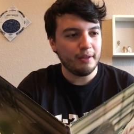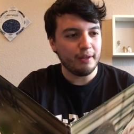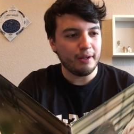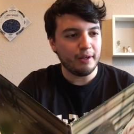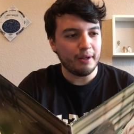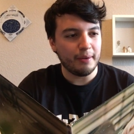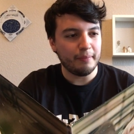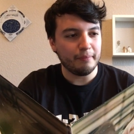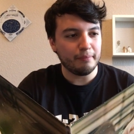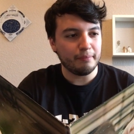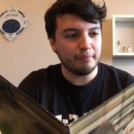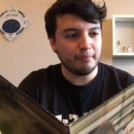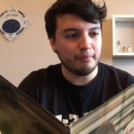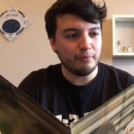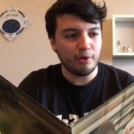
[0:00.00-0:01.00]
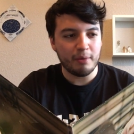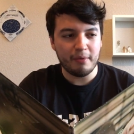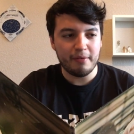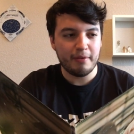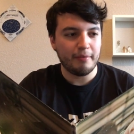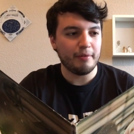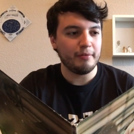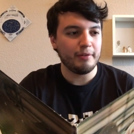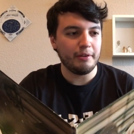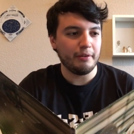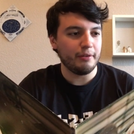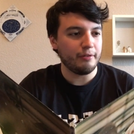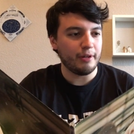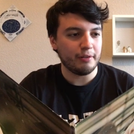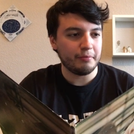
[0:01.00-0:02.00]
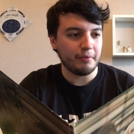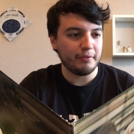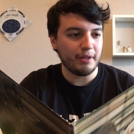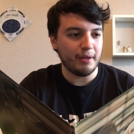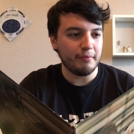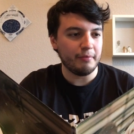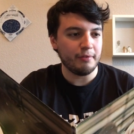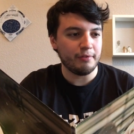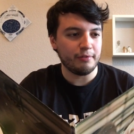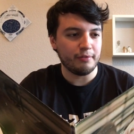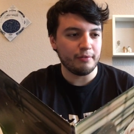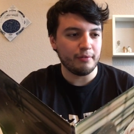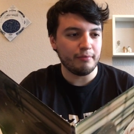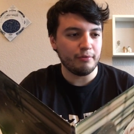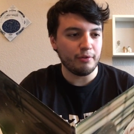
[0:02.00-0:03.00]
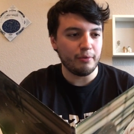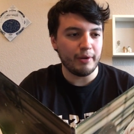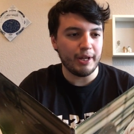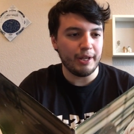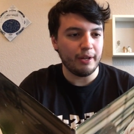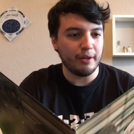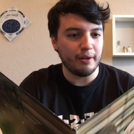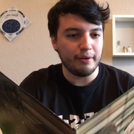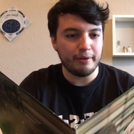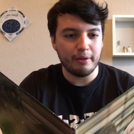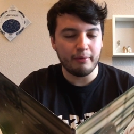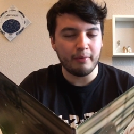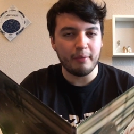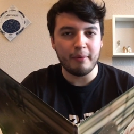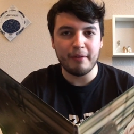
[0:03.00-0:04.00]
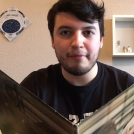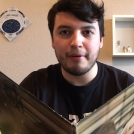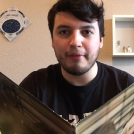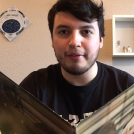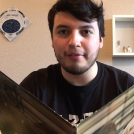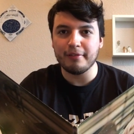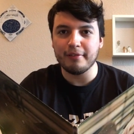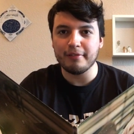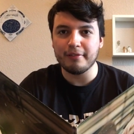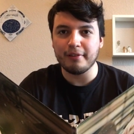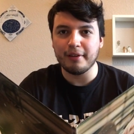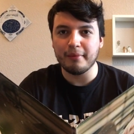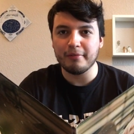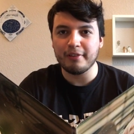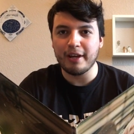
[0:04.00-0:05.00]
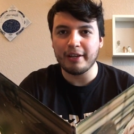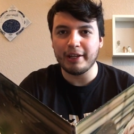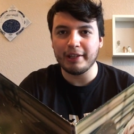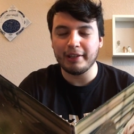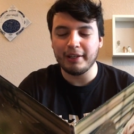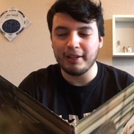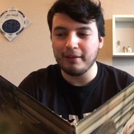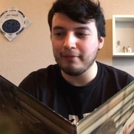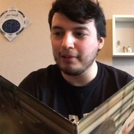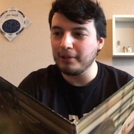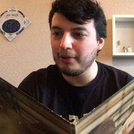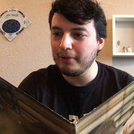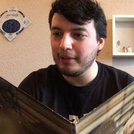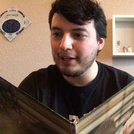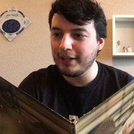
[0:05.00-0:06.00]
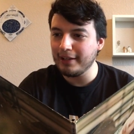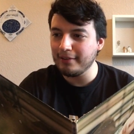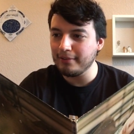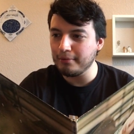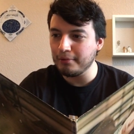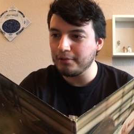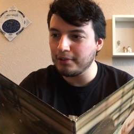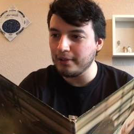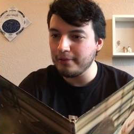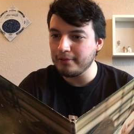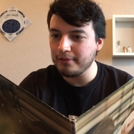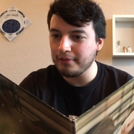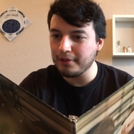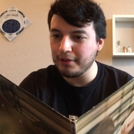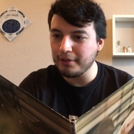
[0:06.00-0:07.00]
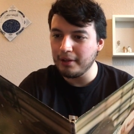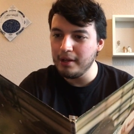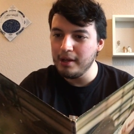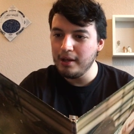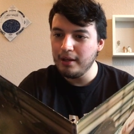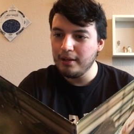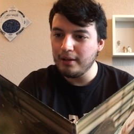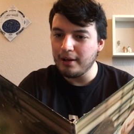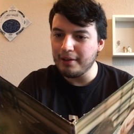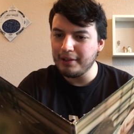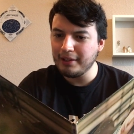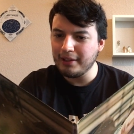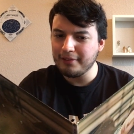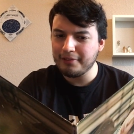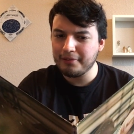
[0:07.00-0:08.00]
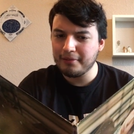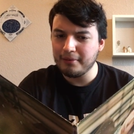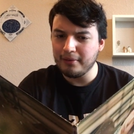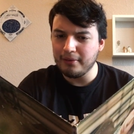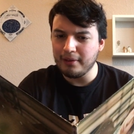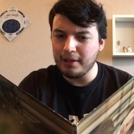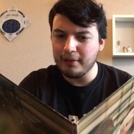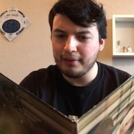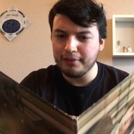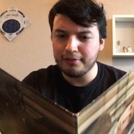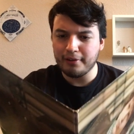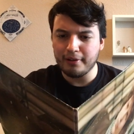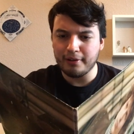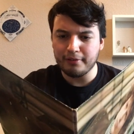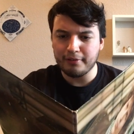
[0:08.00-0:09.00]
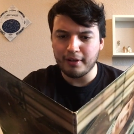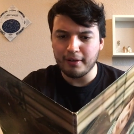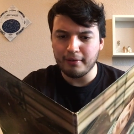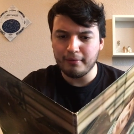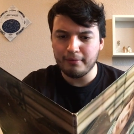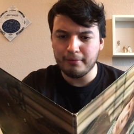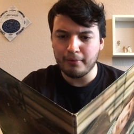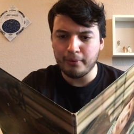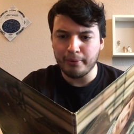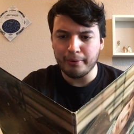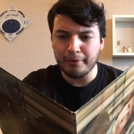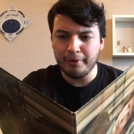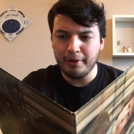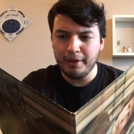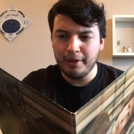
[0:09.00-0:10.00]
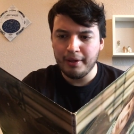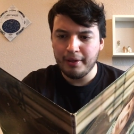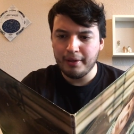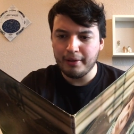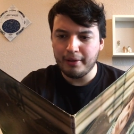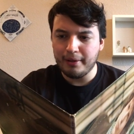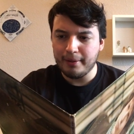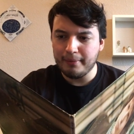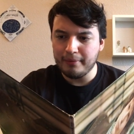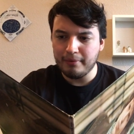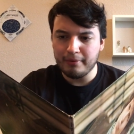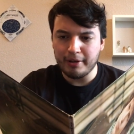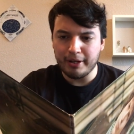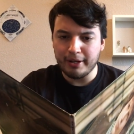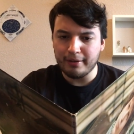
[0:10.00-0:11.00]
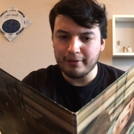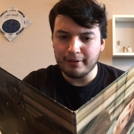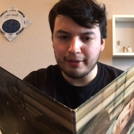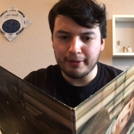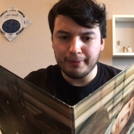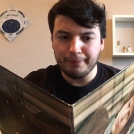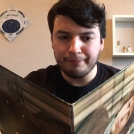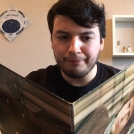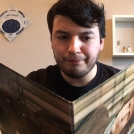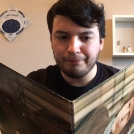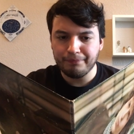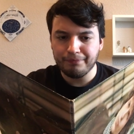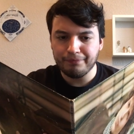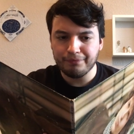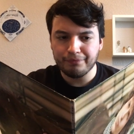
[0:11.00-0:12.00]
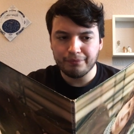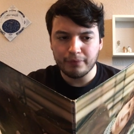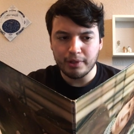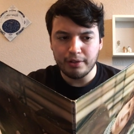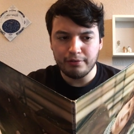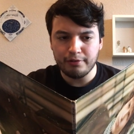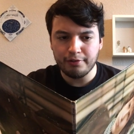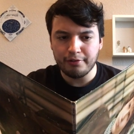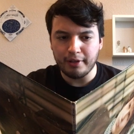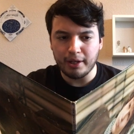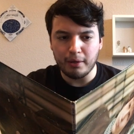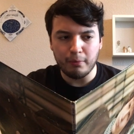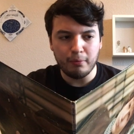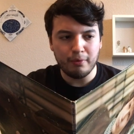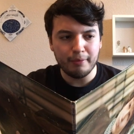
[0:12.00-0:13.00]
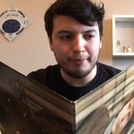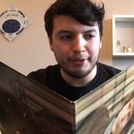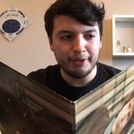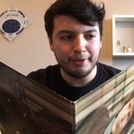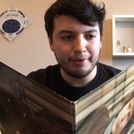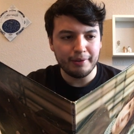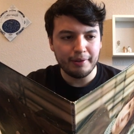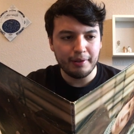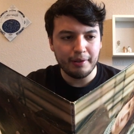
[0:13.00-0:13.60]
Um, one of my favorite Dylan tracks of all time, Visions of Johanna. Another one of my favorites is um, Sad Eyed Lady of the Lowlands, which closes it. I think that's the only song on side four. Um, you've got um, Just Like a Woman,